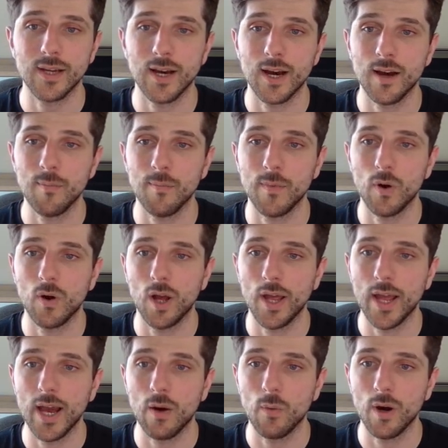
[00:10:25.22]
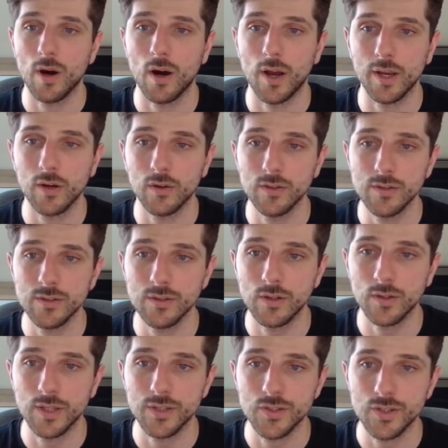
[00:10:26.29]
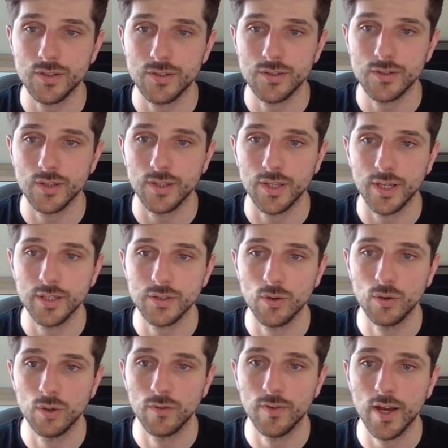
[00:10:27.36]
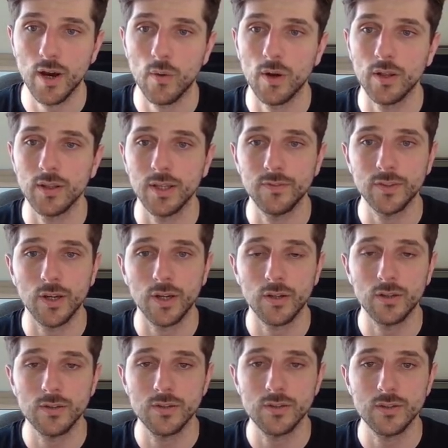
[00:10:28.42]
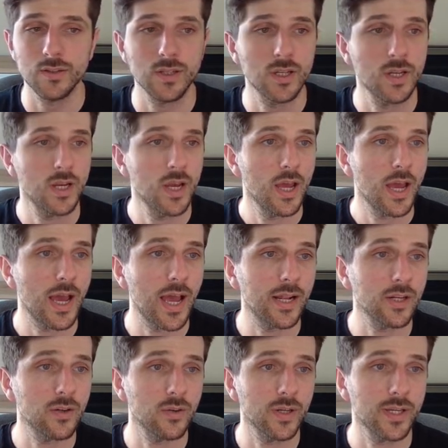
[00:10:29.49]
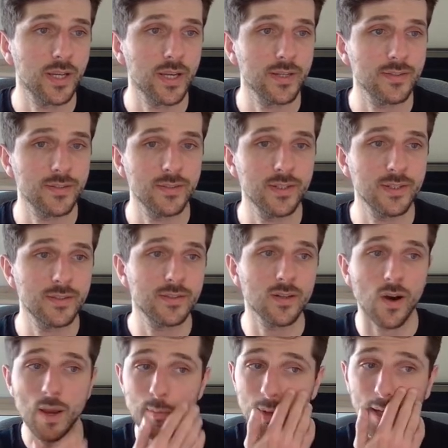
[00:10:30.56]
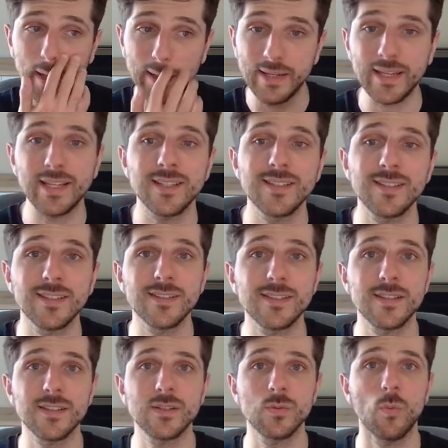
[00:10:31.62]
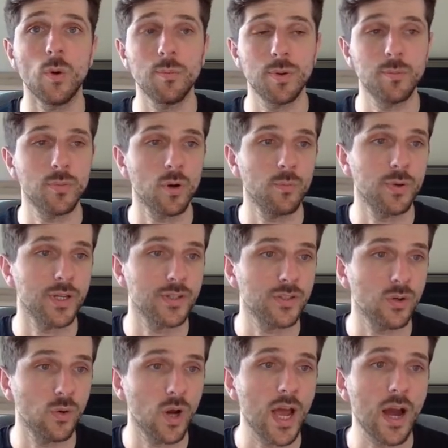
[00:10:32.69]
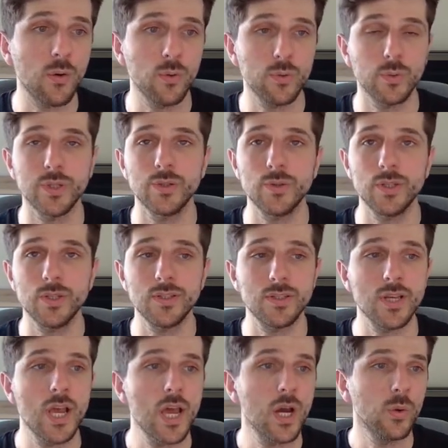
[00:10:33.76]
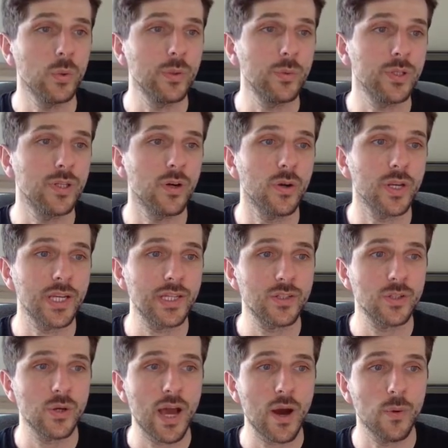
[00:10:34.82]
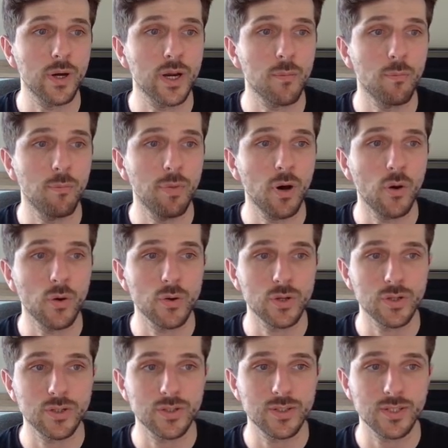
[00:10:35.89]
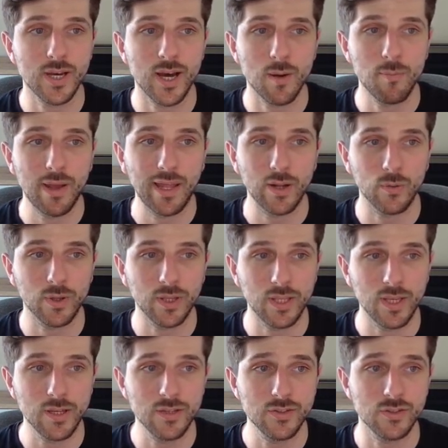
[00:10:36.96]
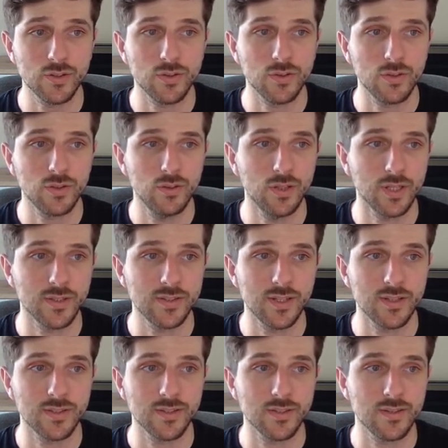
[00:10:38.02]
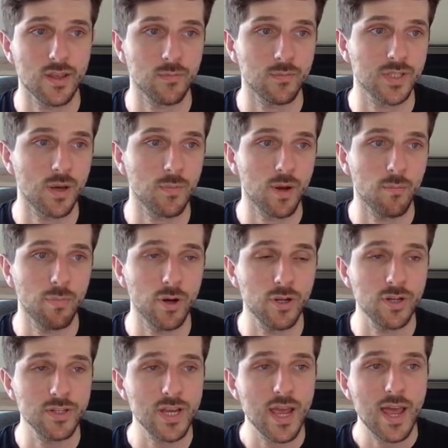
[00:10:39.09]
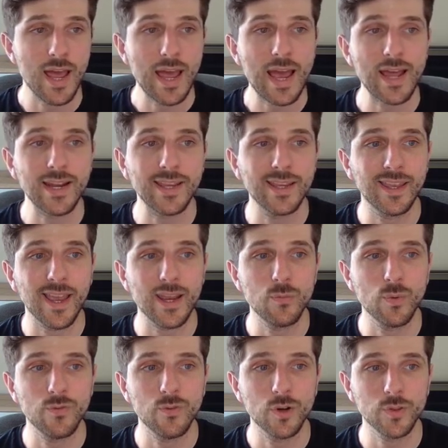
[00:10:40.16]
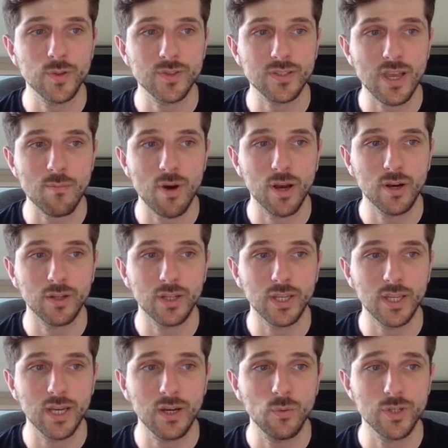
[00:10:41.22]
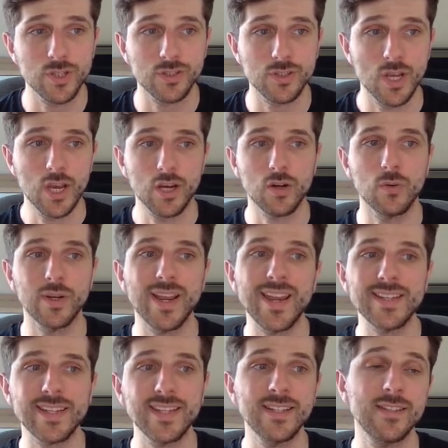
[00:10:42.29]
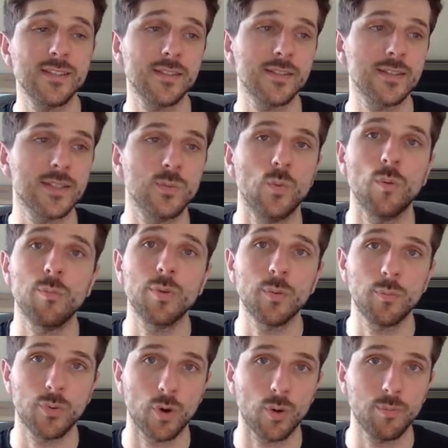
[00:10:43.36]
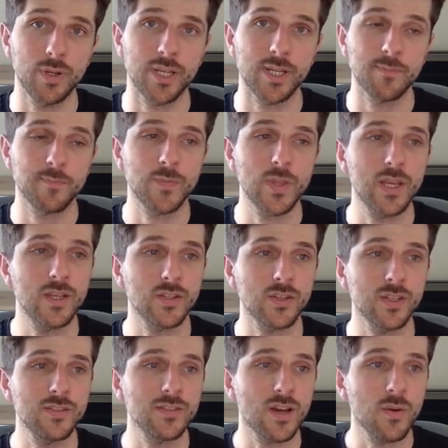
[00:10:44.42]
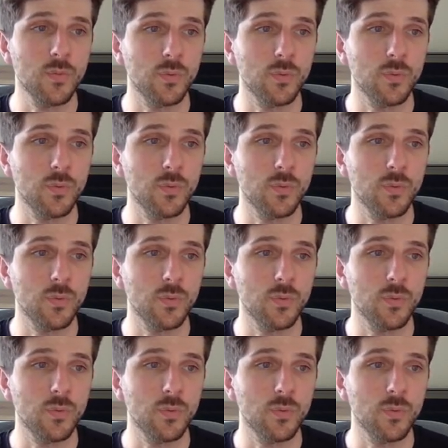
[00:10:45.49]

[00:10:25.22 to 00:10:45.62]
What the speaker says: our icons. So let's just select all of our left icons and create this time an instance swap property. So how would we do this? We would go into our component panel here. So you can see this is thumbs up component. And again, we've got the same icon here, which is create instance swap property. So this time when